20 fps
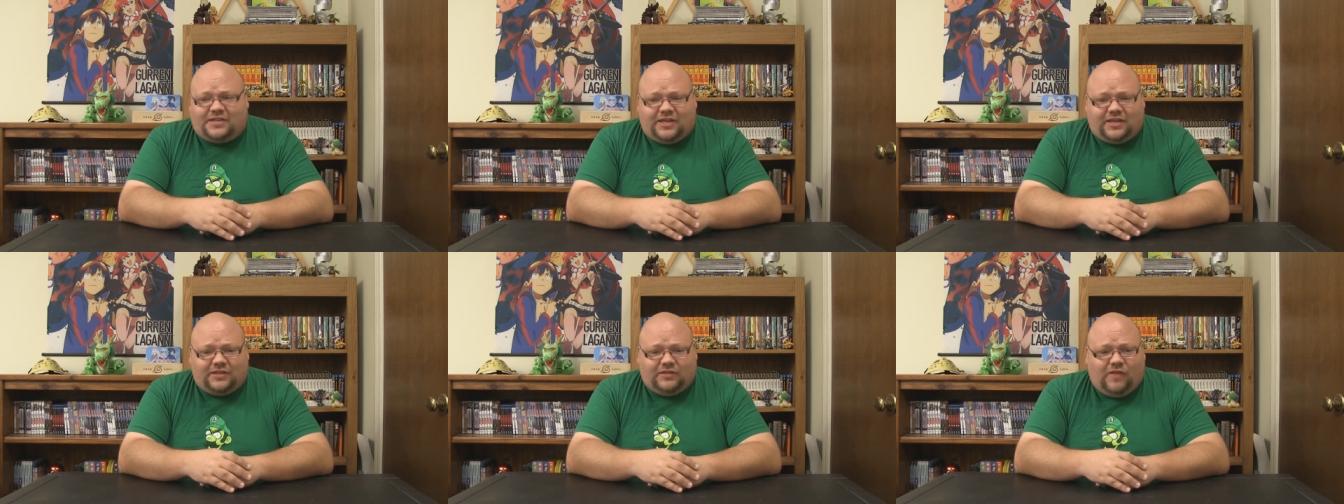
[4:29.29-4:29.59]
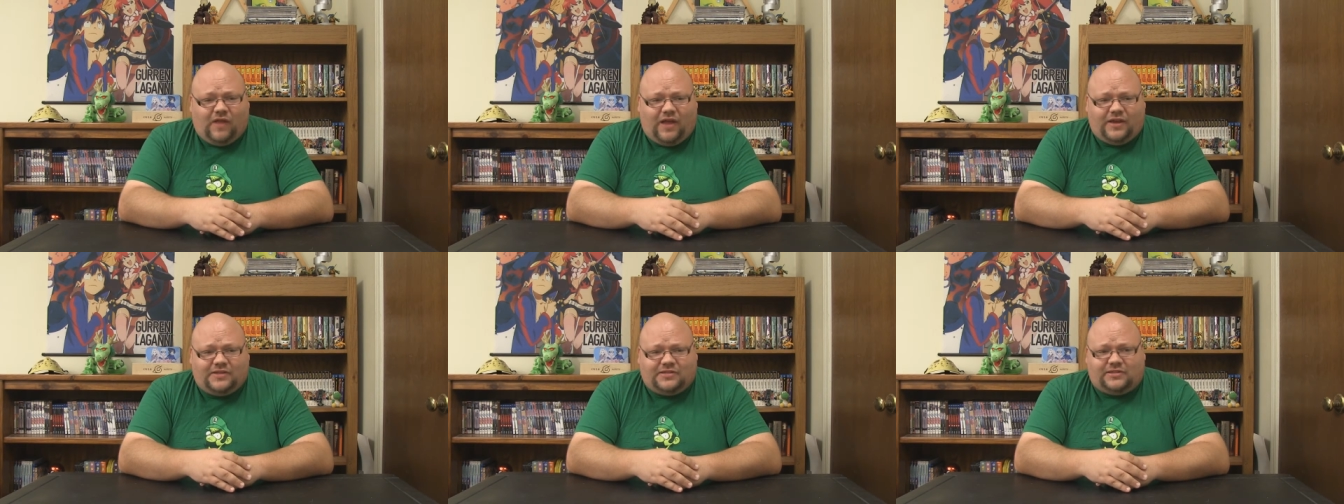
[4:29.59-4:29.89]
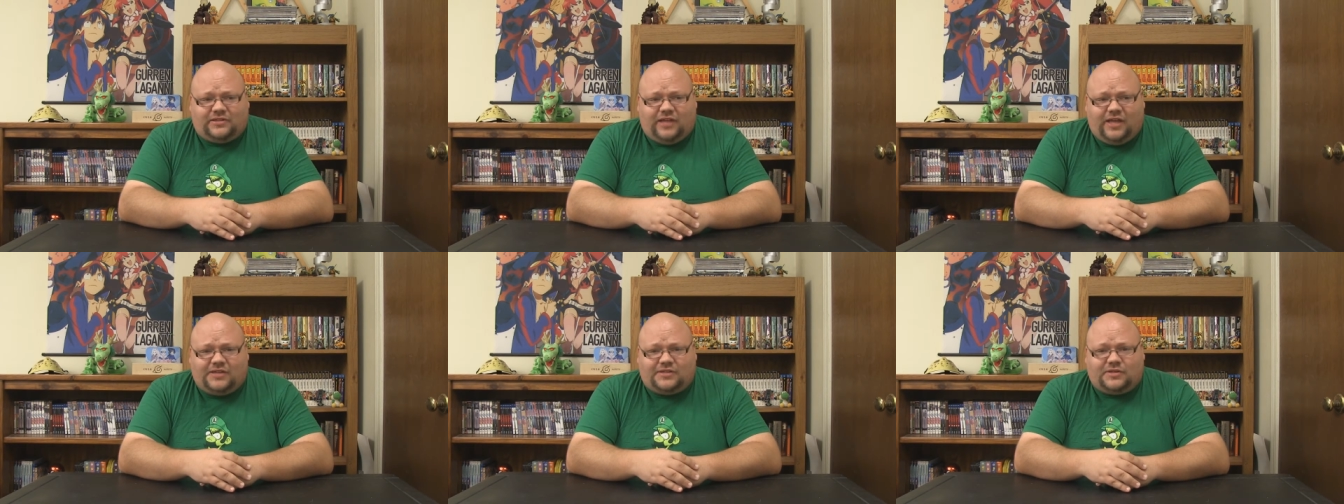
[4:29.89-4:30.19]
He can light
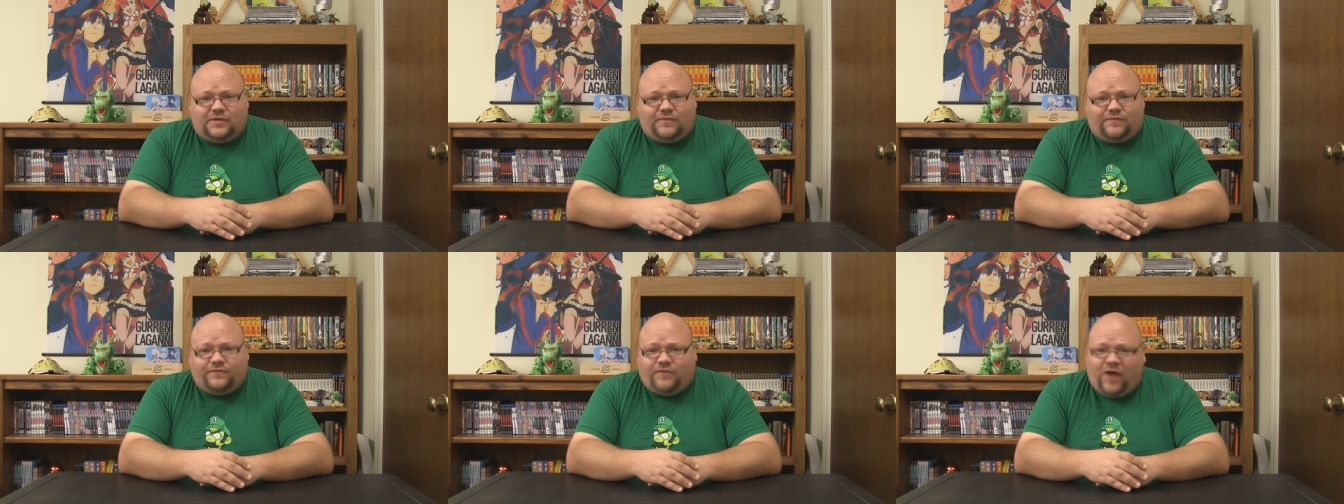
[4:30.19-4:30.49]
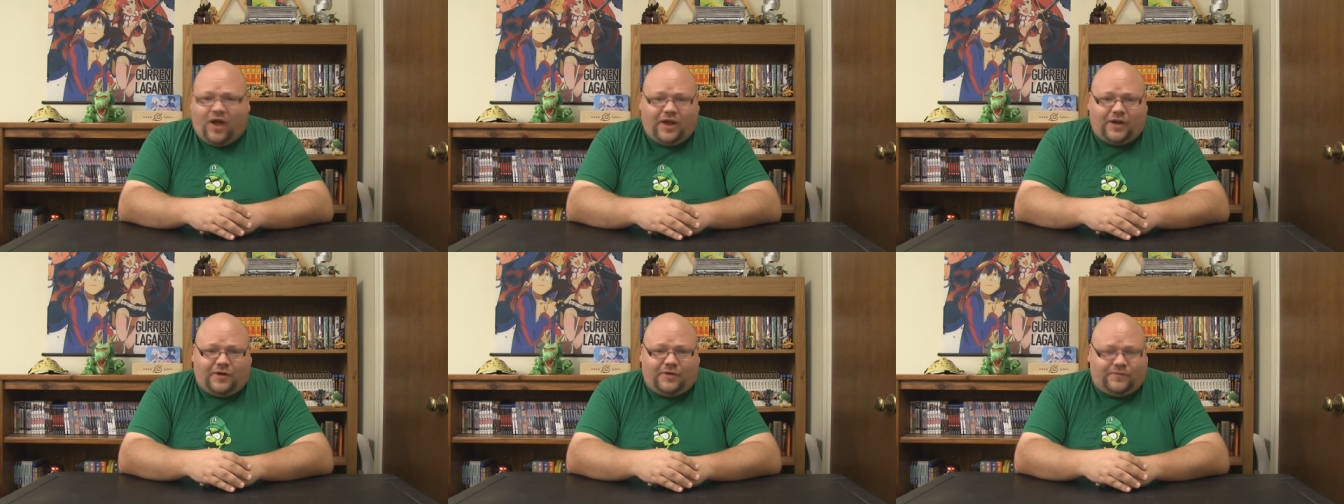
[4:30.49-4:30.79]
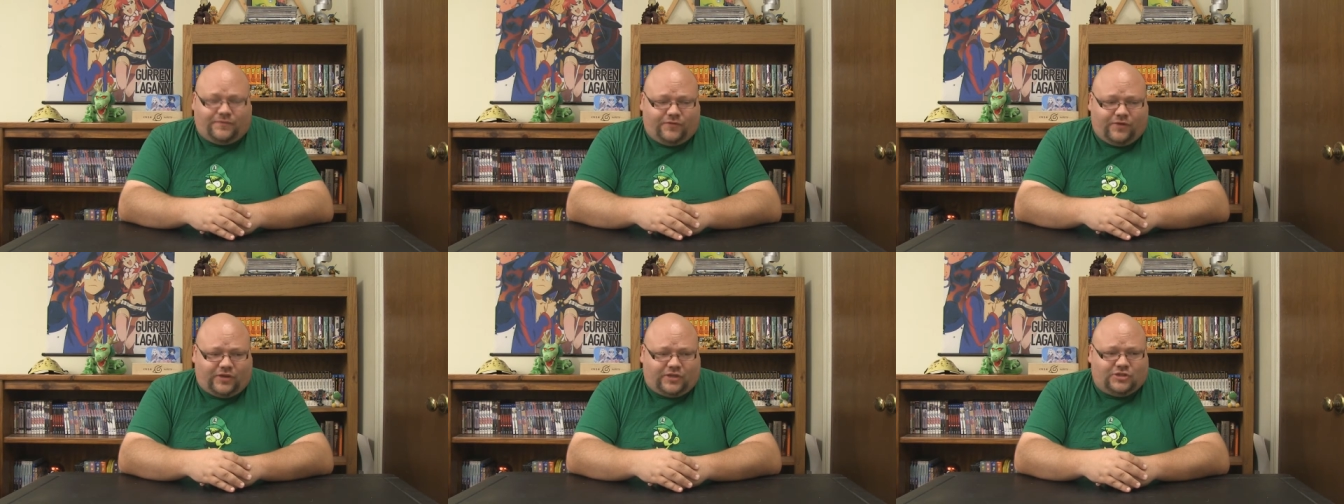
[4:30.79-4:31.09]
his legs on fire
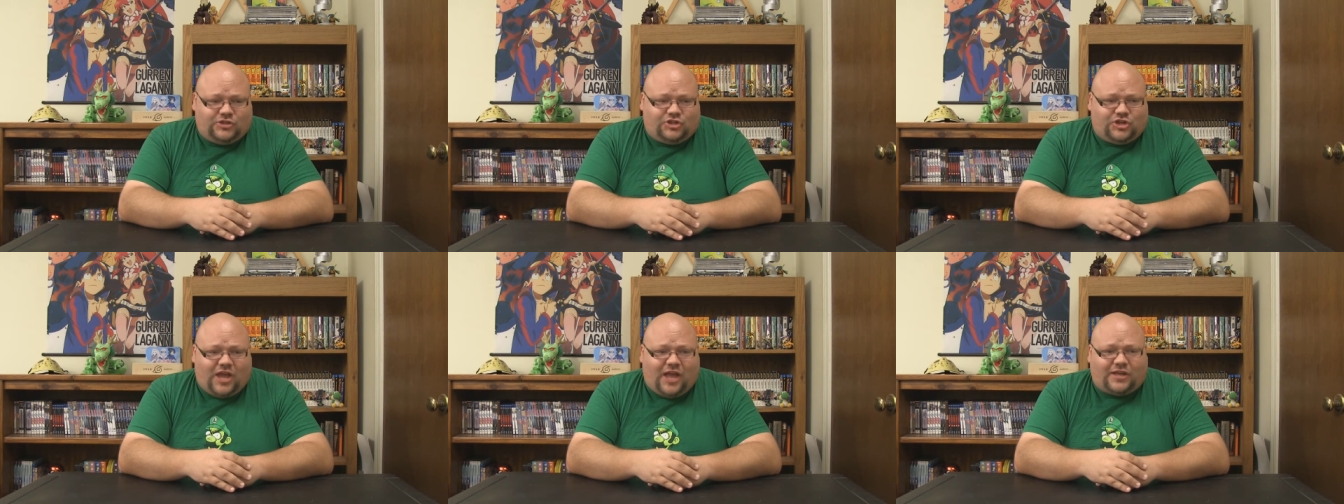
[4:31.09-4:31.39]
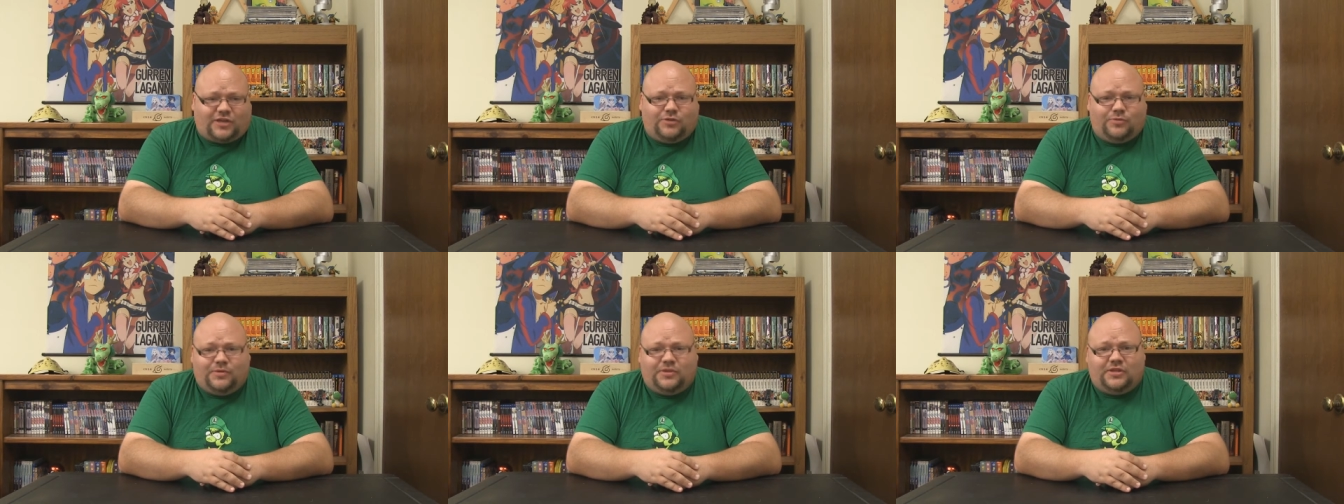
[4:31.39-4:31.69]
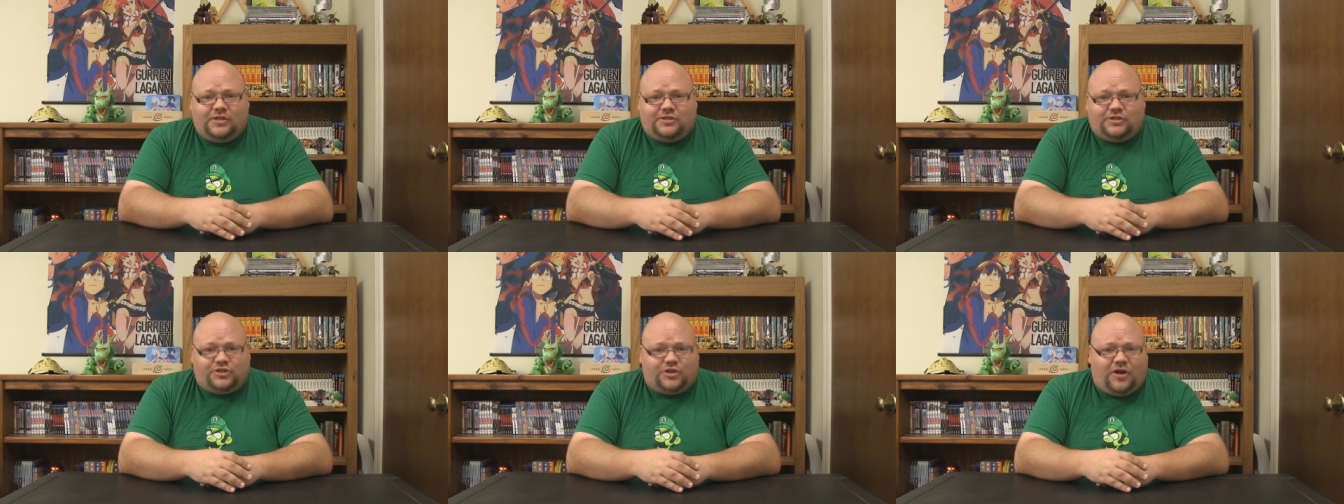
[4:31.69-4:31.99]
and freaking jack you in
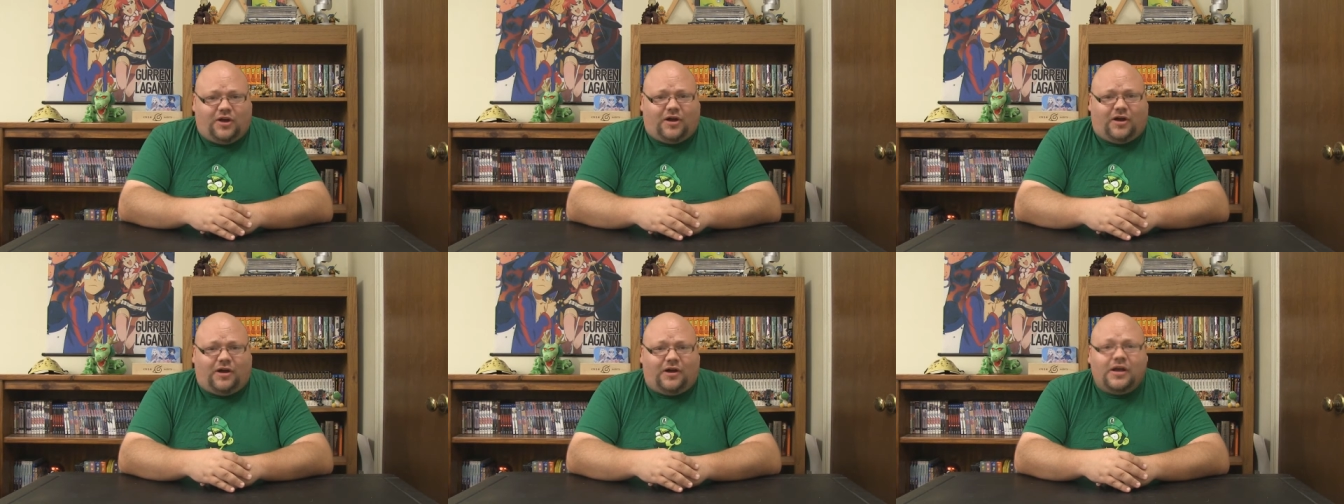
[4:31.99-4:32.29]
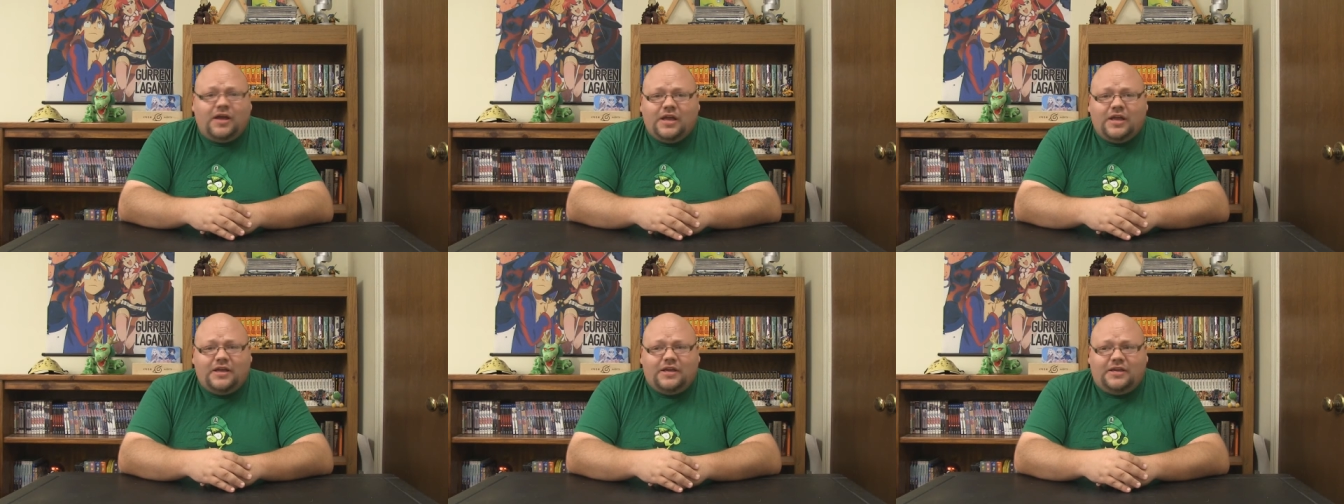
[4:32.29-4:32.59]
the jaw.